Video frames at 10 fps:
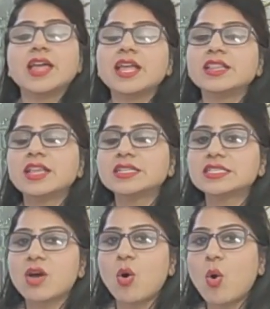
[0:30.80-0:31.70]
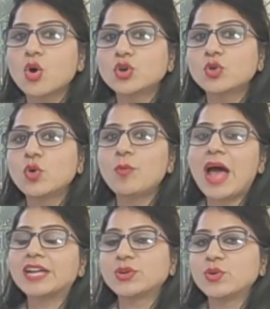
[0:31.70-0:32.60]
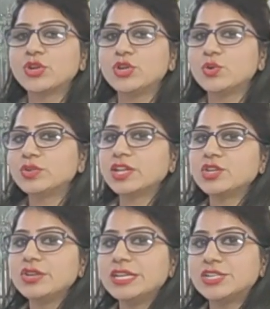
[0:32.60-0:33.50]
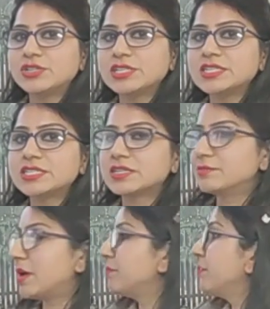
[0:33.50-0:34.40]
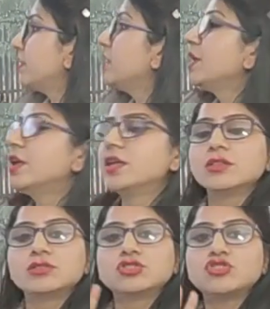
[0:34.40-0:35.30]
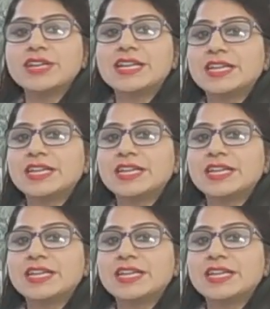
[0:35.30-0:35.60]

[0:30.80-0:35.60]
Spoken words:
In this on group, I taught you that you need to just remember 3